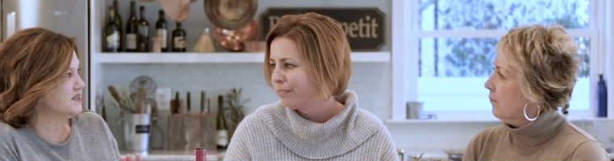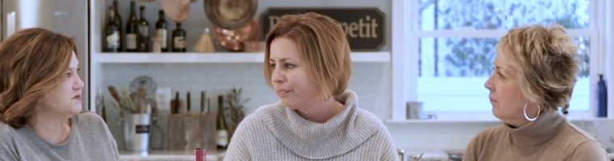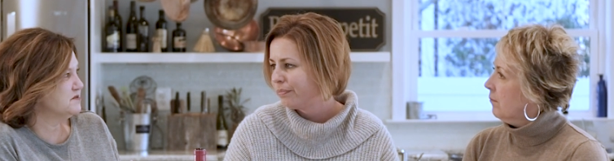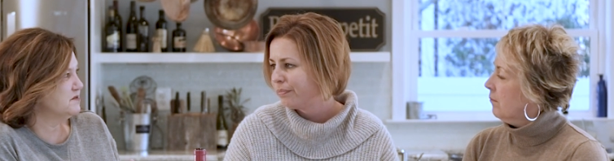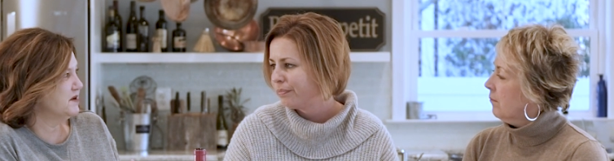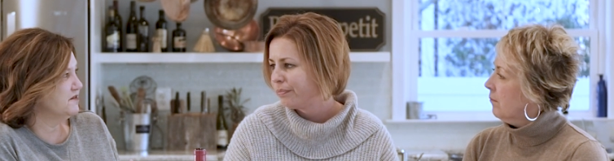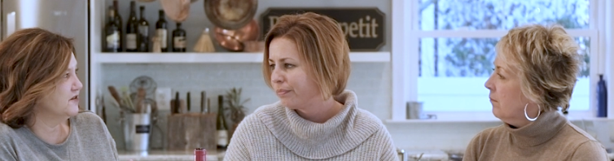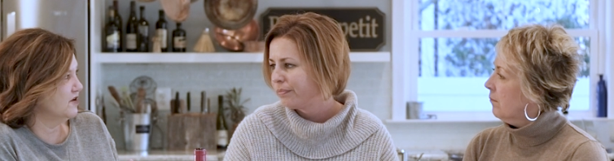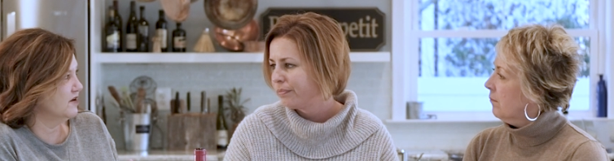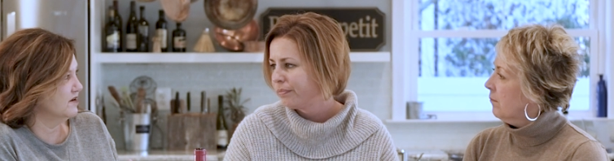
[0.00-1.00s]
Speaker 1: red's supposed to be better
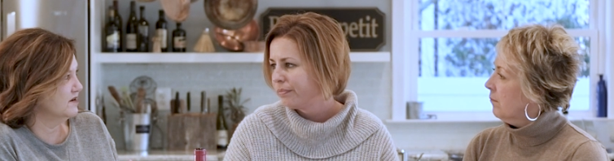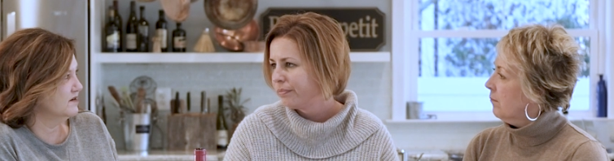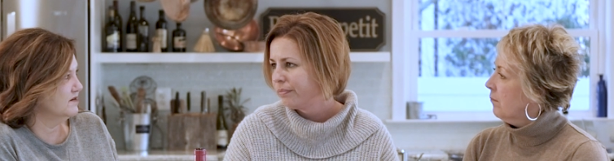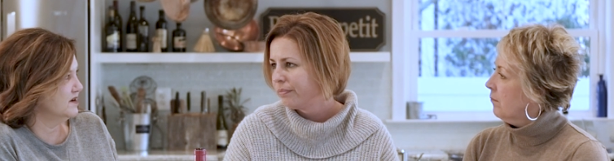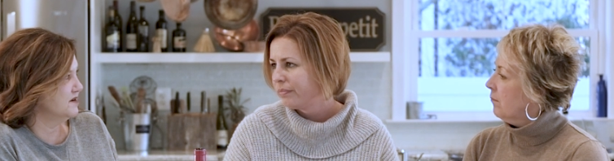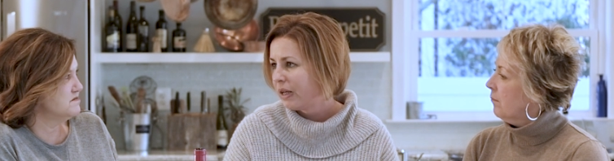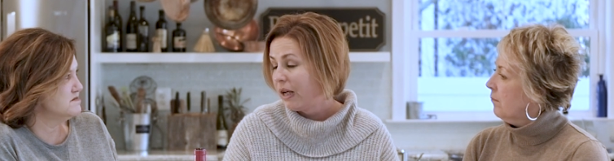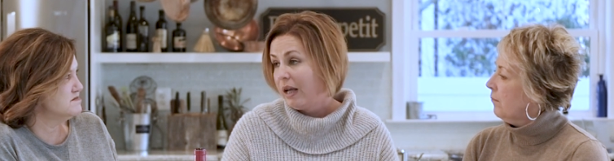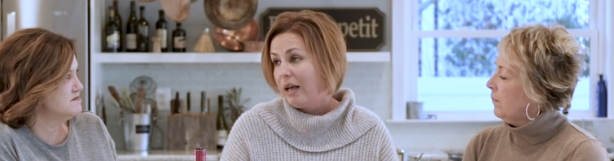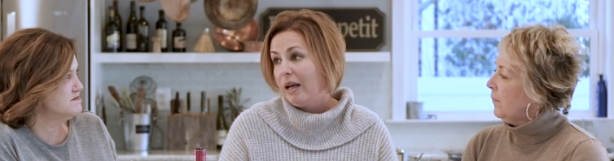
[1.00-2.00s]
for your heart, right?
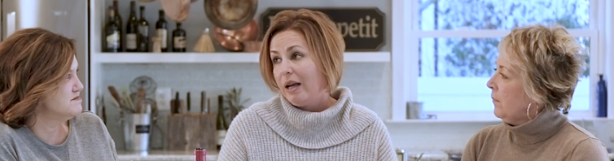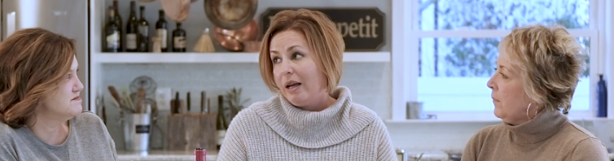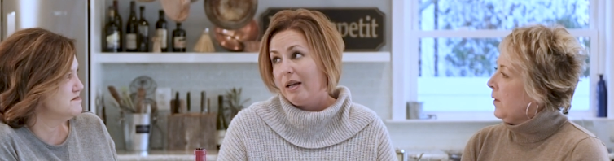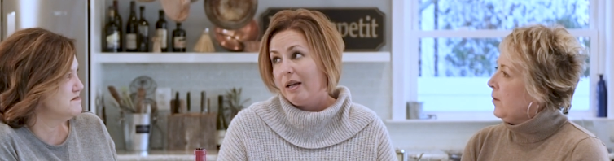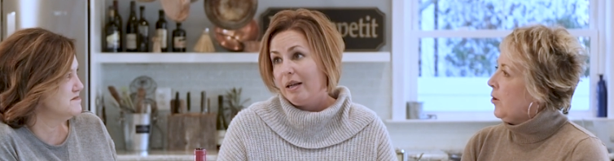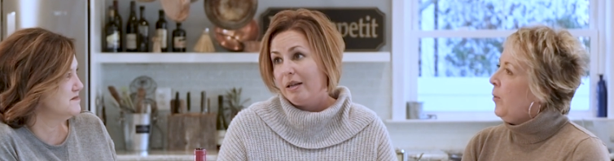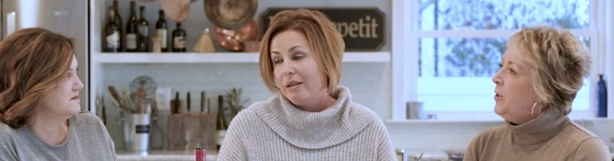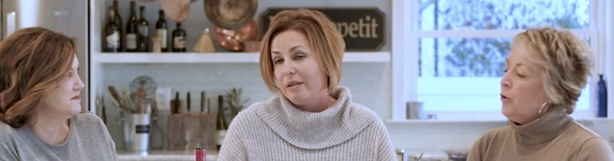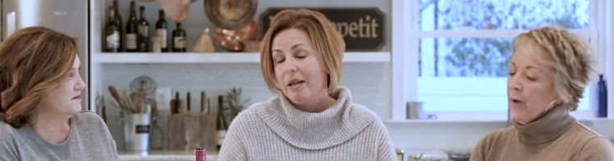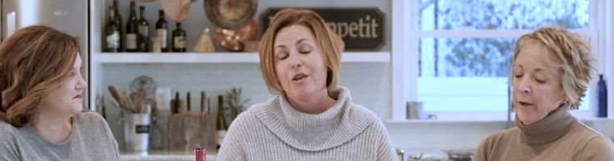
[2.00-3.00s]
It's
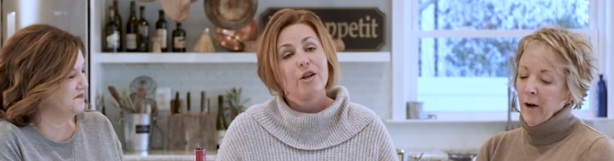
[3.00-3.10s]
always a trade.